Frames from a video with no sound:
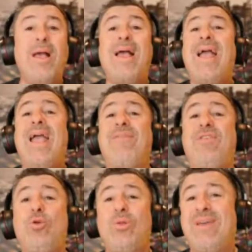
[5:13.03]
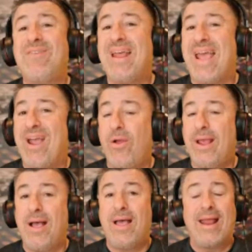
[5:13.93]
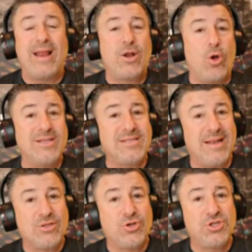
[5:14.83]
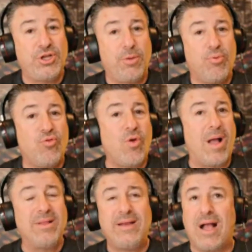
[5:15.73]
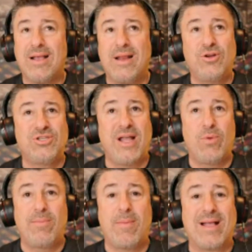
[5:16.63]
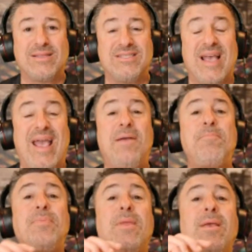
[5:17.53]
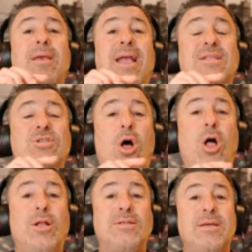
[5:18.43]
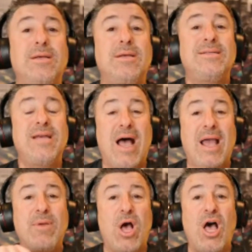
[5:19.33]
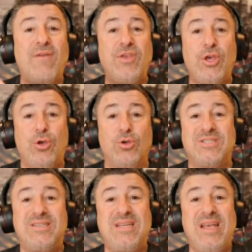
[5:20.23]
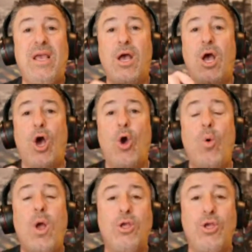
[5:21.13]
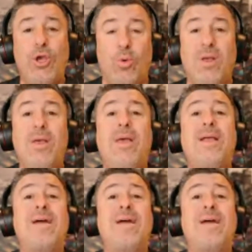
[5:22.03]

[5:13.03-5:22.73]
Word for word: If you live in an area, and I know as an electrician, you're probably not going to understand what I'm about to say, it's called time of use. T O U.